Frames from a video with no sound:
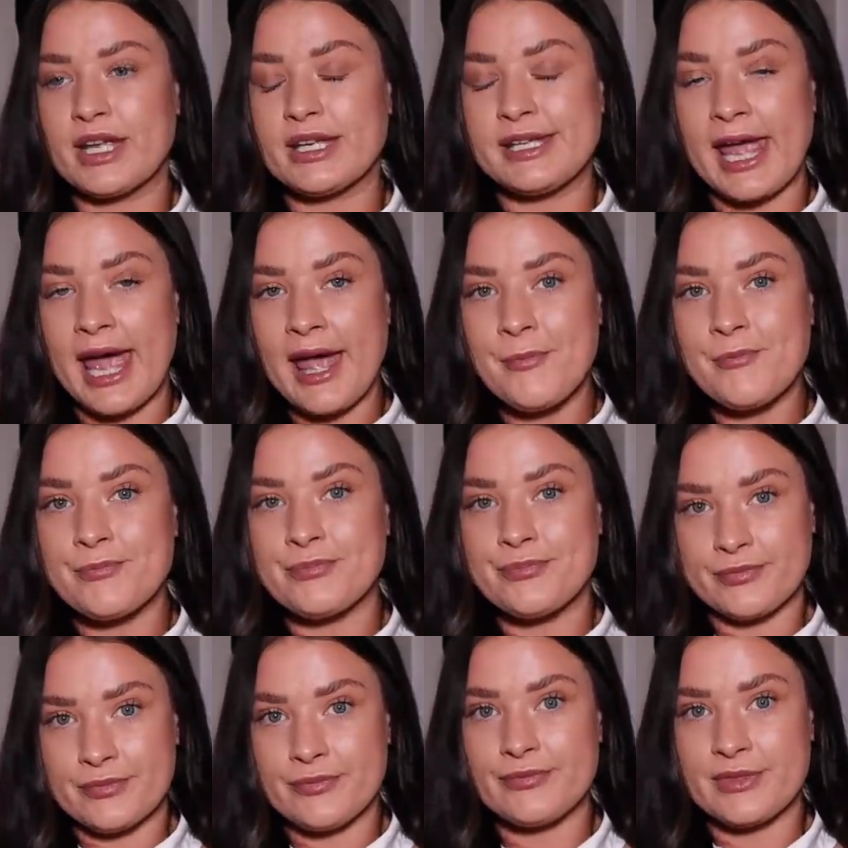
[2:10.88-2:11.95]
yeah,
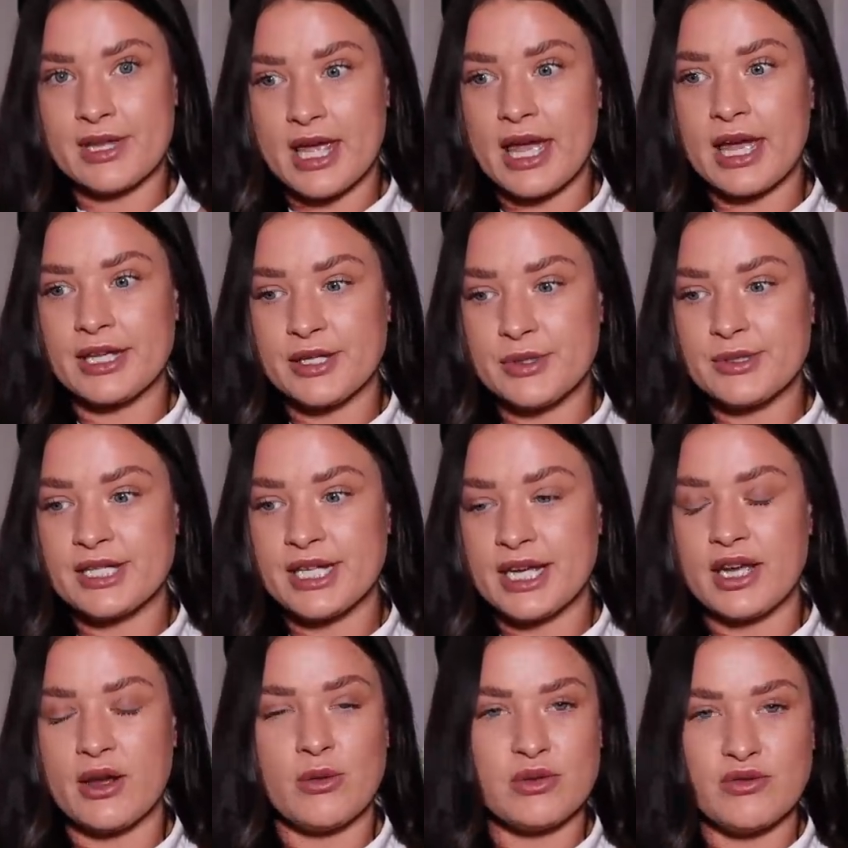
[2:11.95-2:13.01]
I used
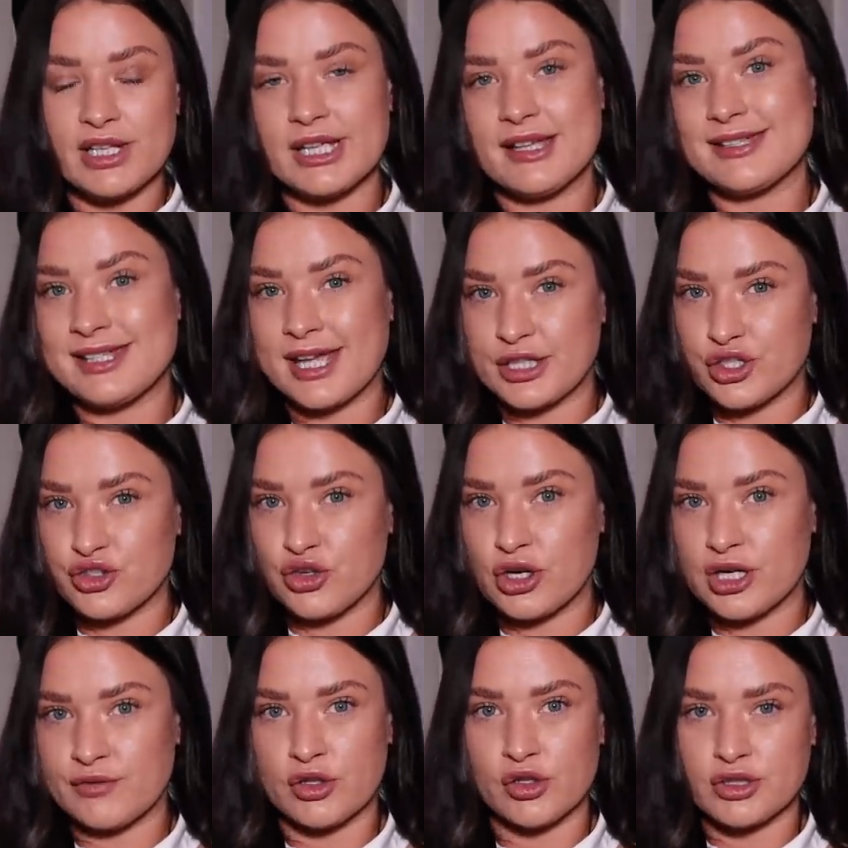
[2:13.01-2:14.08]
it. And really, it's sat in a drawer
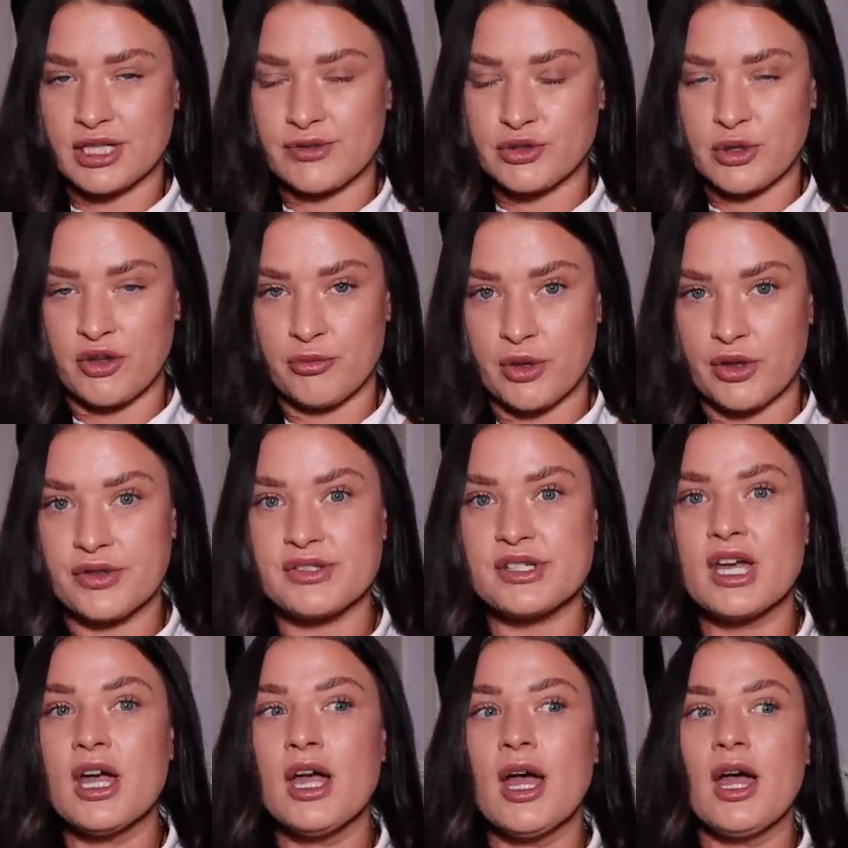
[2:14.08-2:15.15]
and I've not looked at it for 12 months.
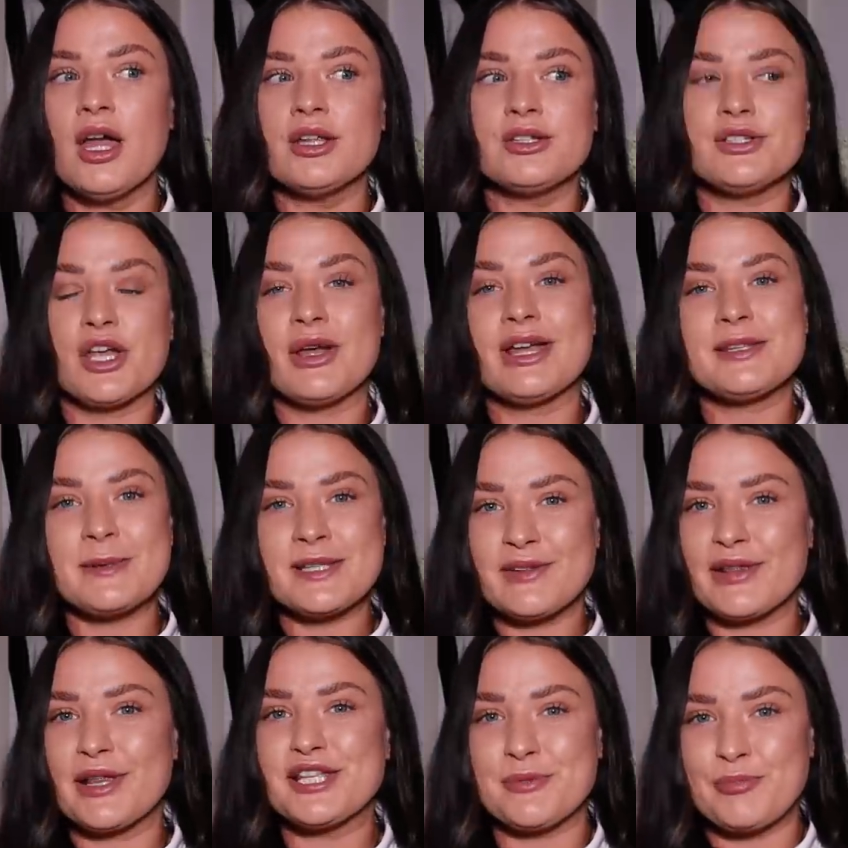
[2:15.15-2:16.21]
So it's
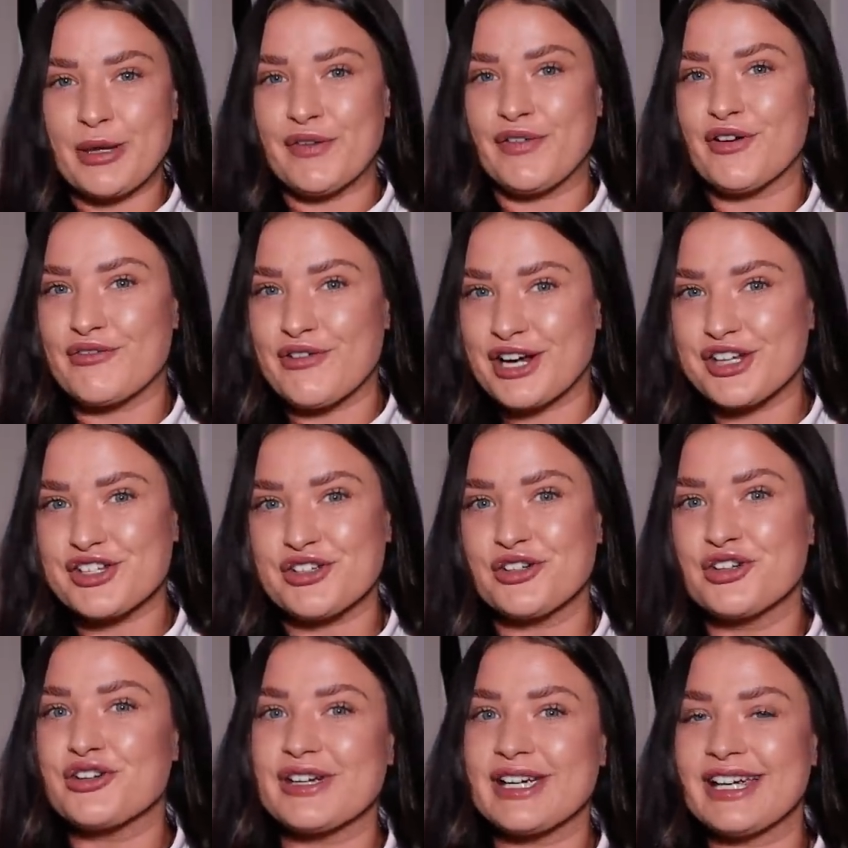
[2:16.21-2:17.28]
a bit of a Rachel
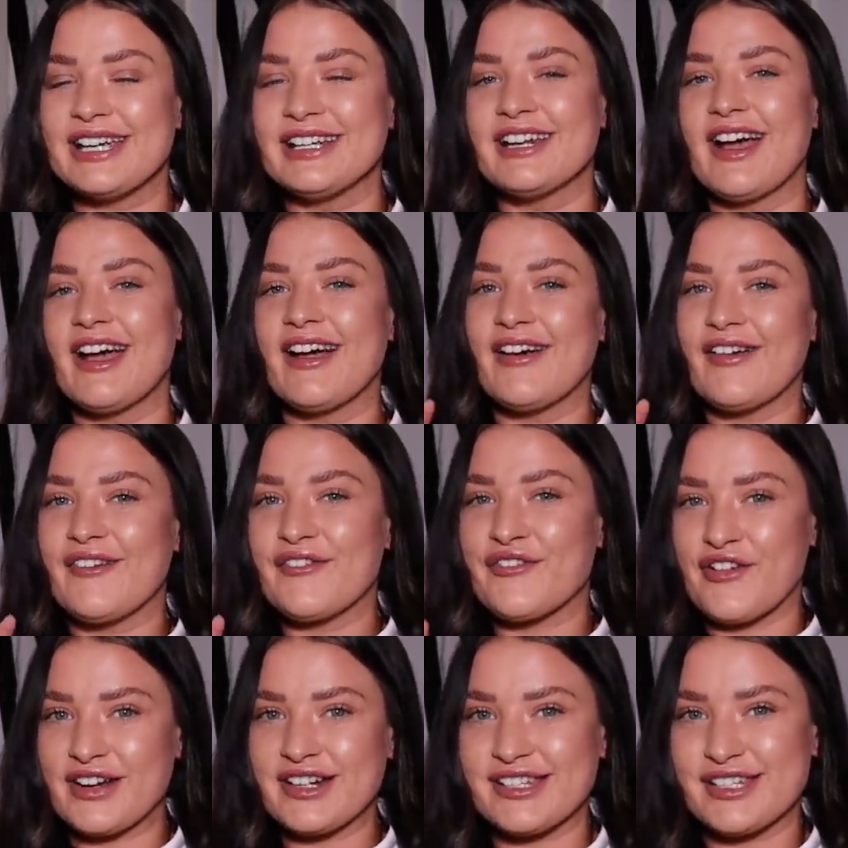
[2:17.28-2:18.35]
Green
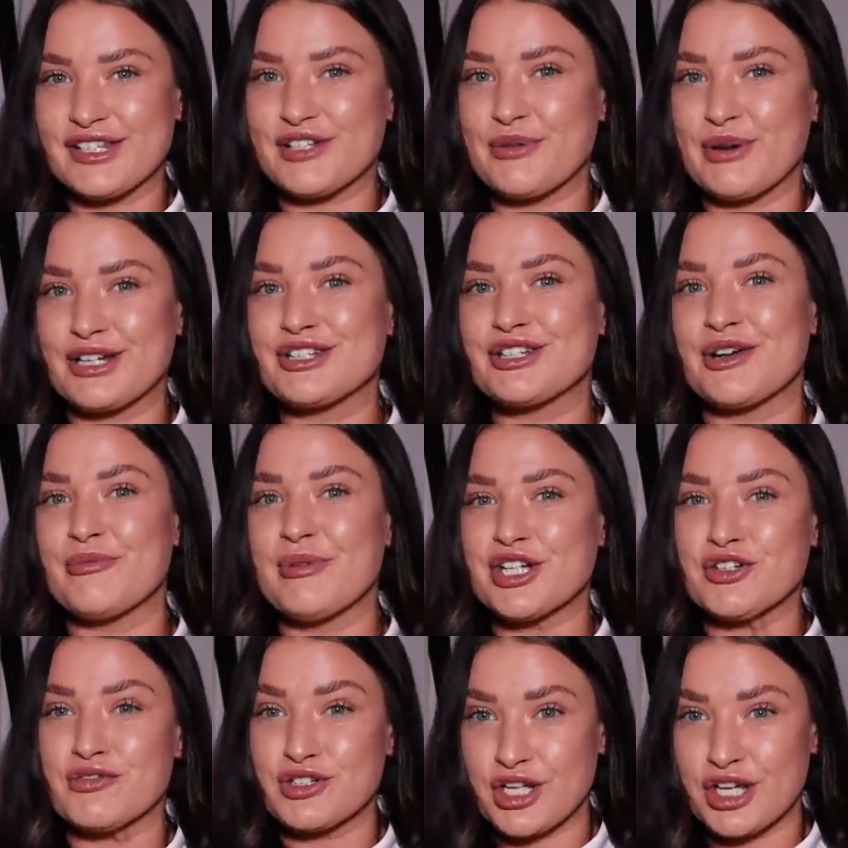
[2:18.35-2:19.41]
friend situation where
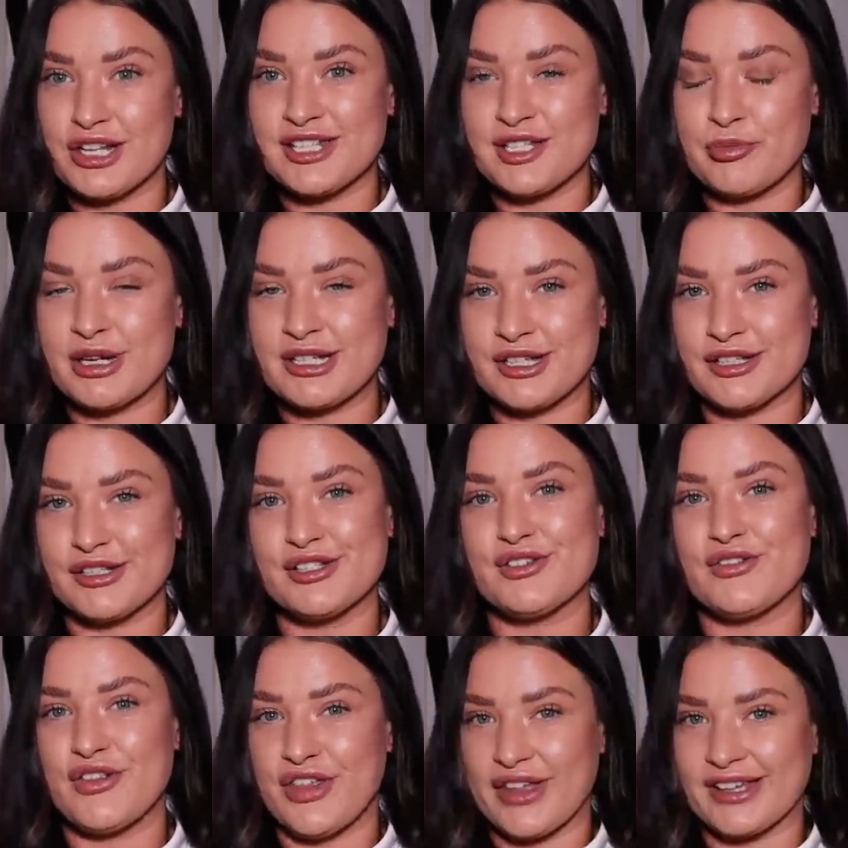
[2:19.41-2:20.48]
she returns the presents
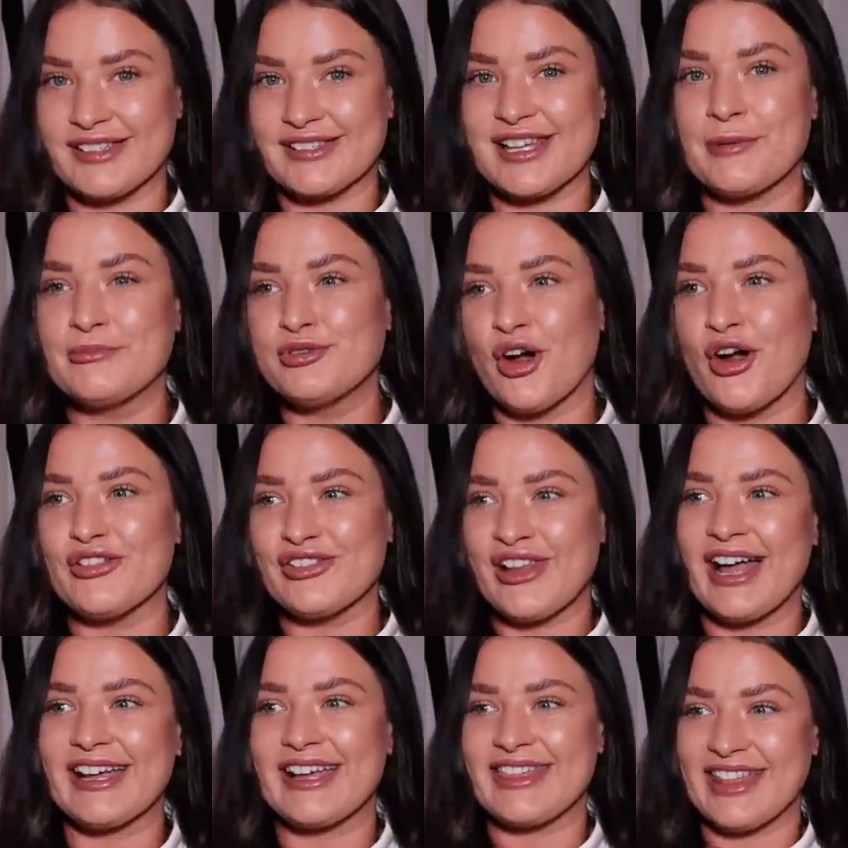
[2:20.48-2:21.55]
for things. I'm not
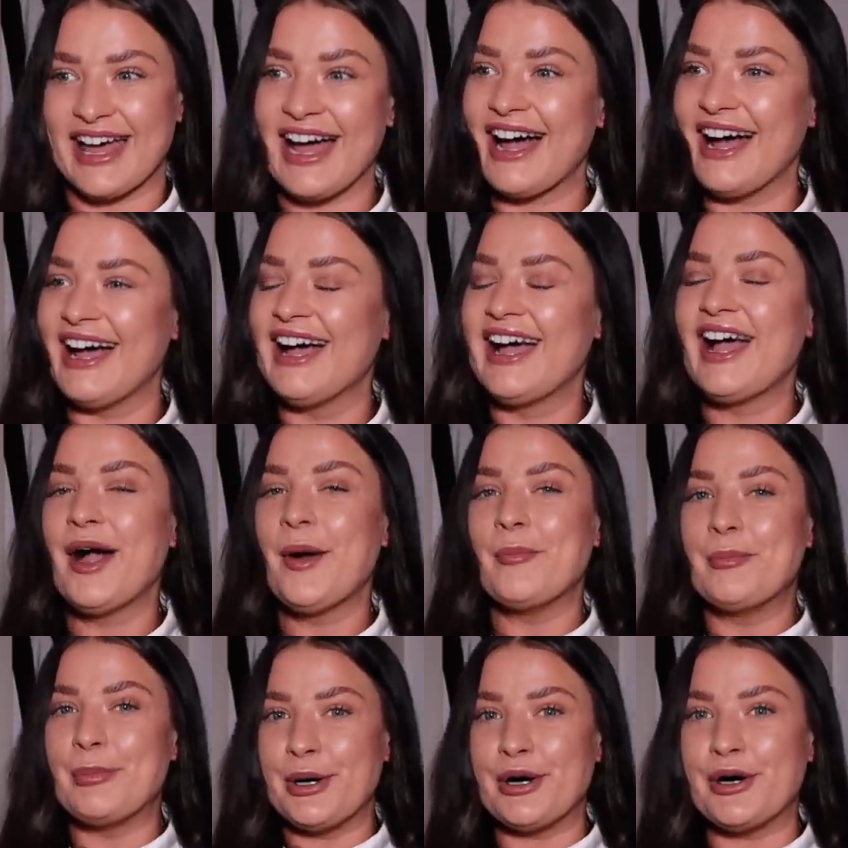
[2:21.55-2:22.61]
like that,
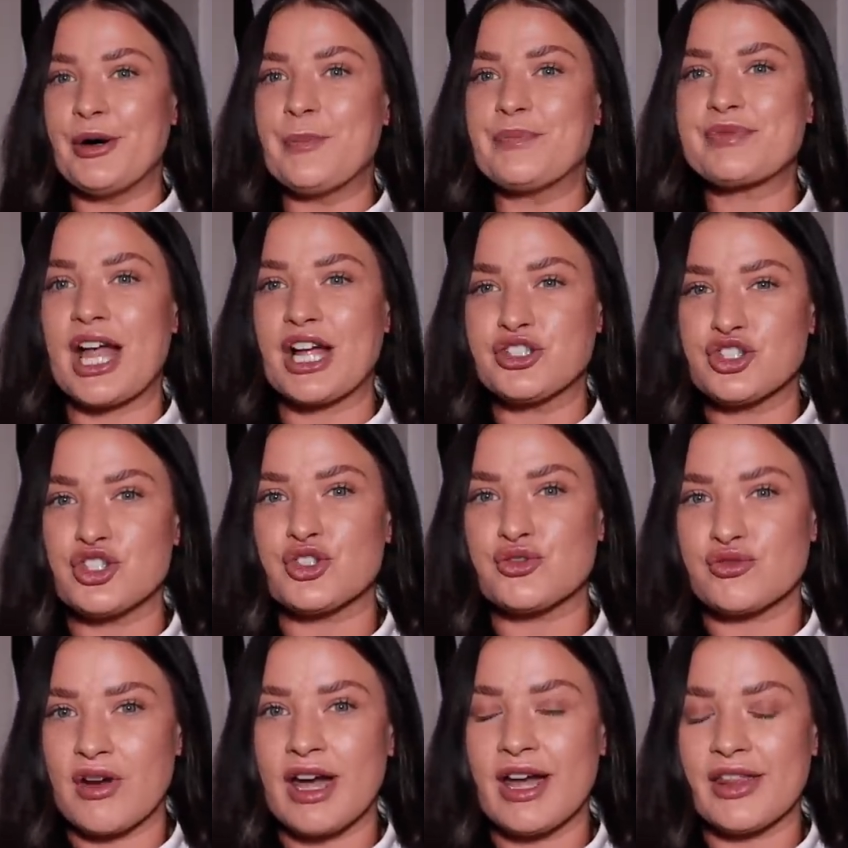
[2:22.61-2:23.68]
but I'd
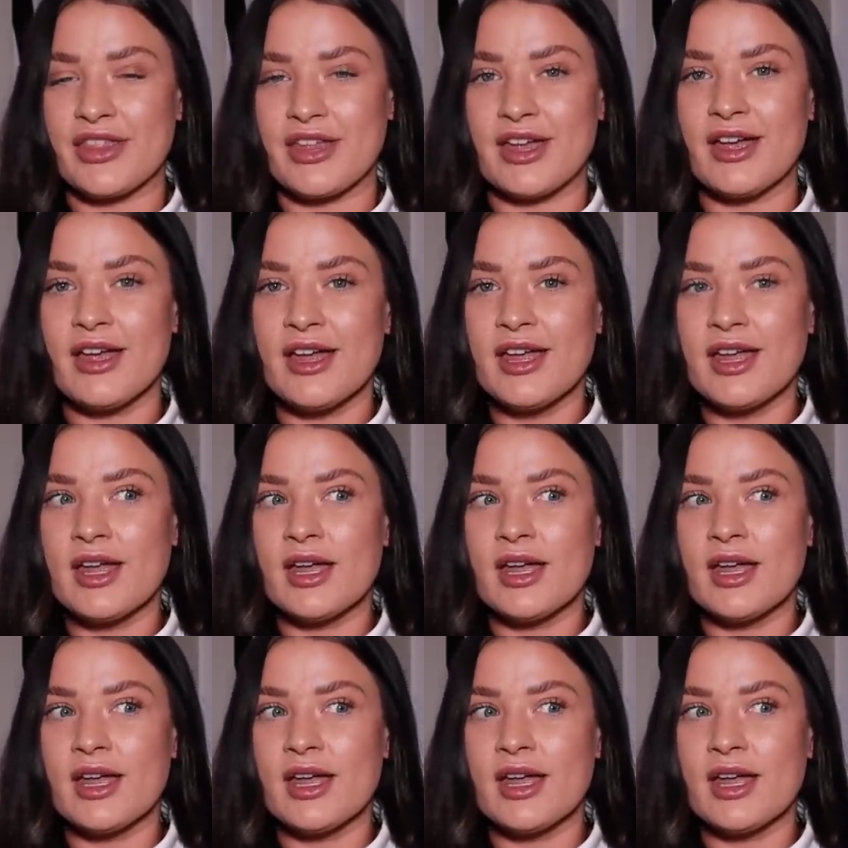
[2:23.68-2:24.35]
just rather